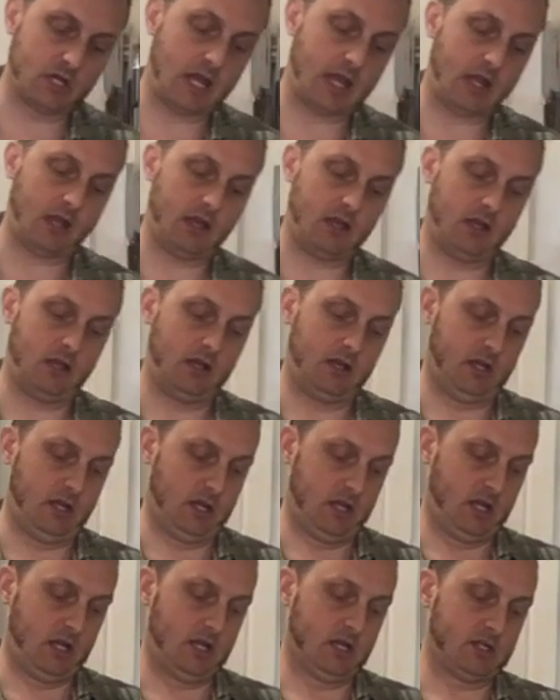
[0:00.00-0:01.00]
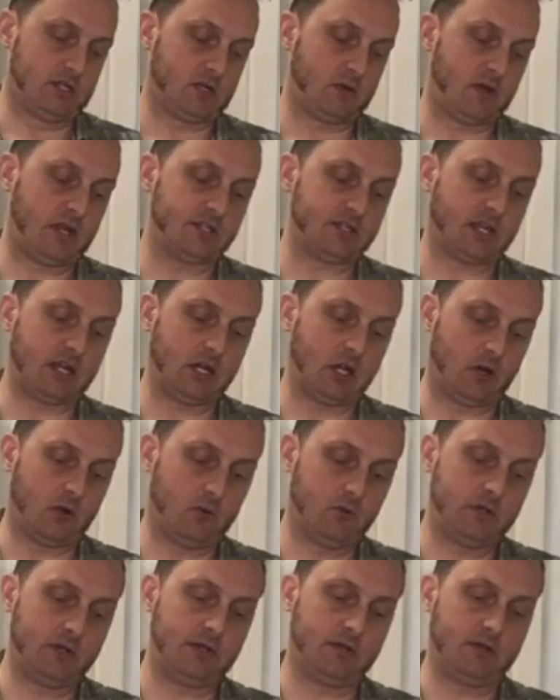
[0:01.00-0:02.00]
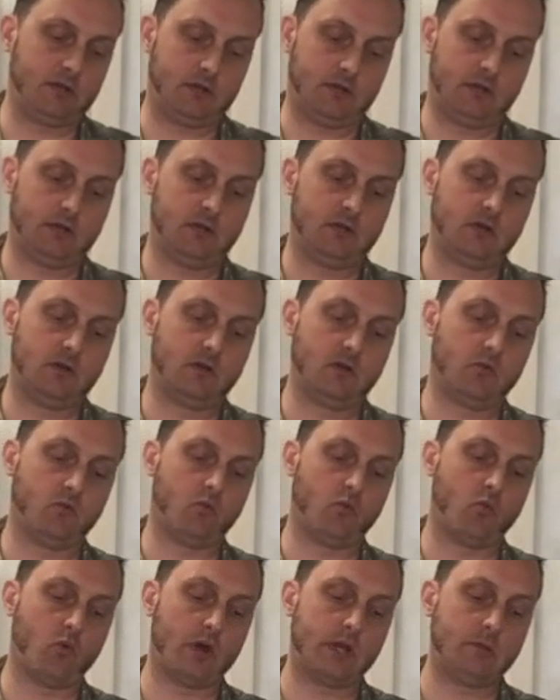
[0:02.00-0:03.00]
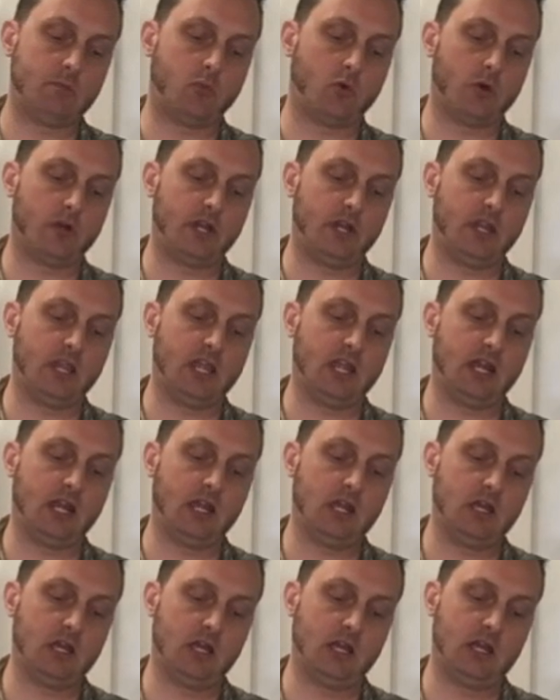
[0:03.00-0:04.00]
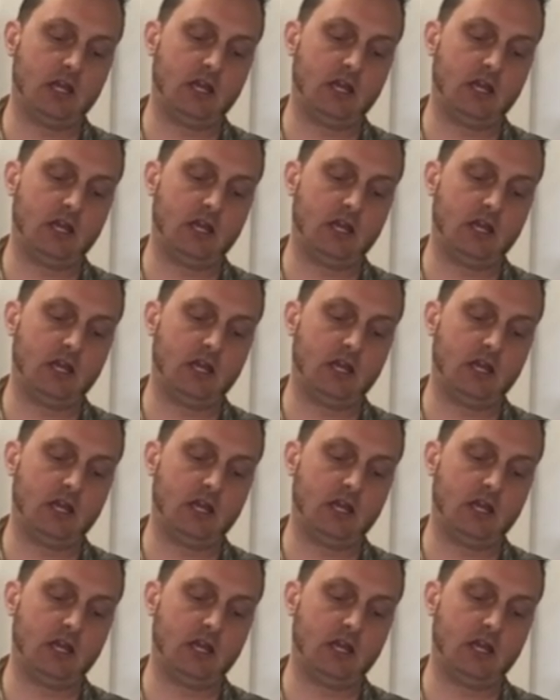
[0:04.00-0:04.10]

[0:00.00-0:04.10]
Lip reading: Okay, so as I go, one important thing,